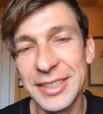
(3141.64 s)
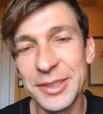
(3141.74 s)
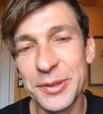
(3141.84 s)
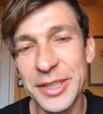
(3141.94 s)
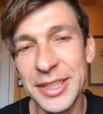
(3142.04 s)

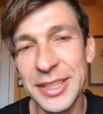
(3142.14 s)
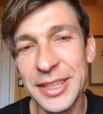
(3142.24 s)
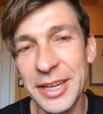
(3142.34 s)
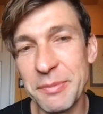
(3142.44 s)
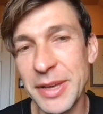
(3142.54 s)
a
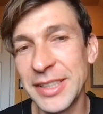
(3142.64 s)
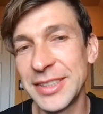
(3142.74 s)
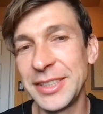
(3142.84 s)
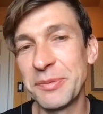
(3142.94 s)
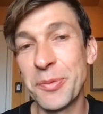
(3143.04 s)
really
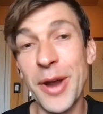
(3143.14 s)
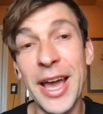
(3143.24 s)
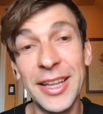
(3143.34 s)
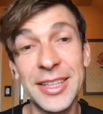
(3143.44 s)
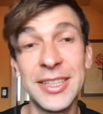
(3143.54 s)
amazing
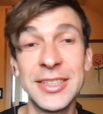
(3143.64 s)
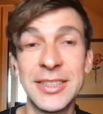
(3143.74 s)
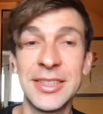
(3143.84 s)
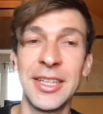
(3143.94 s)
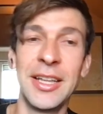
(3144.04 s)
practice.
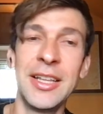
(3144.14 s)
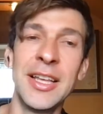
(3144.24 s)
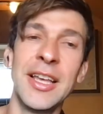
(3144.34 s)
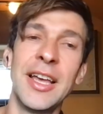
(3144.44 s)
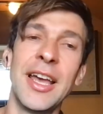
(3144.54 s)

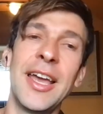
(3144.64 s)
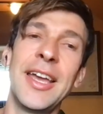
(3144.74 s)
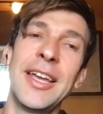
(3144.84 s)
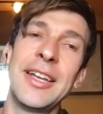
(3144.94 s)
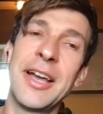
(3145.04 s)

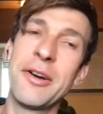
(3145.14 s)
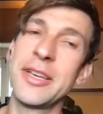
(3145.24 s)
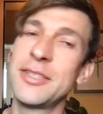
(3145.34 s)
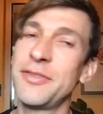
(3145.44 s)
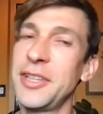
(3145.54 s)
And now
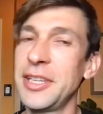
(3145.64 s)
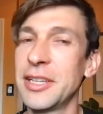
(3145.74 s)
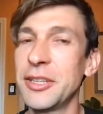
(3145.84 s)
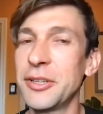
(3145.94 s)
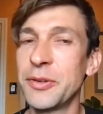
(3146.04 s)
he's feeling a
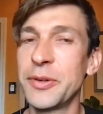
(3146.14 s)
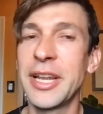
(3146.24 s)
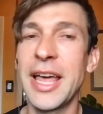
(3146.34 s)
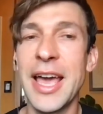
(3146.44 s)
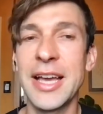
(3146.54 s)
little
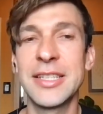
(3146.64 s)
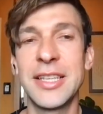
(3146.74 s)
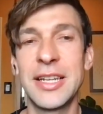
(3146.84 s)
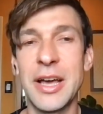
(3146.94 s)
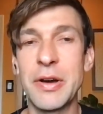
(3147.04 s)
relaxed,
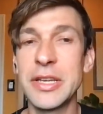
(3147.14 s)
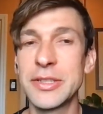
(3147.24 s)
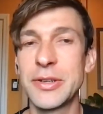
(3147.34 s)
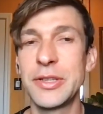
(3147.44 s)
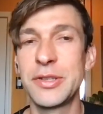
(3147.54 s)
and now
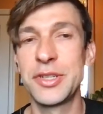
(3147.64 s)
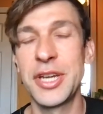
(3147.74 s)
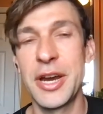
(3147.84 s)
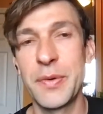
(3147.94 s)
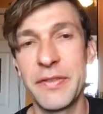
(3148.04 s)
he's going to
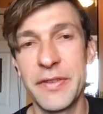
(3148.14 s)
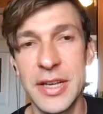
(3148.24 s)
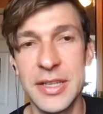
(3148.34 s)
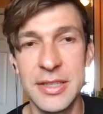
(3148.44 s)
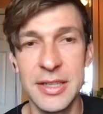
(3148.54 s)
share with
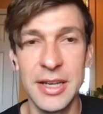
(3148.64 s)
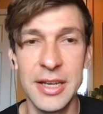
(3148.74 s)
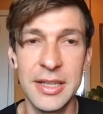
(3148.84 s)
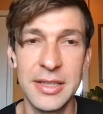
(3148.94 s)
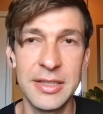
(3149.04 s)
us
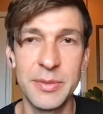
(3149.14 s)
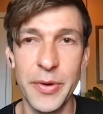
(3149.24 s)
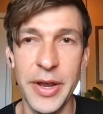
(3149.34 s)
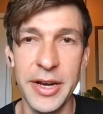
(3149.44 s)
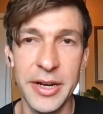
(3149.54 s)
this
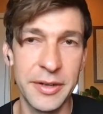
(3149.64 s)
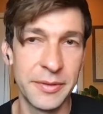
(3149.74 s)
prayer.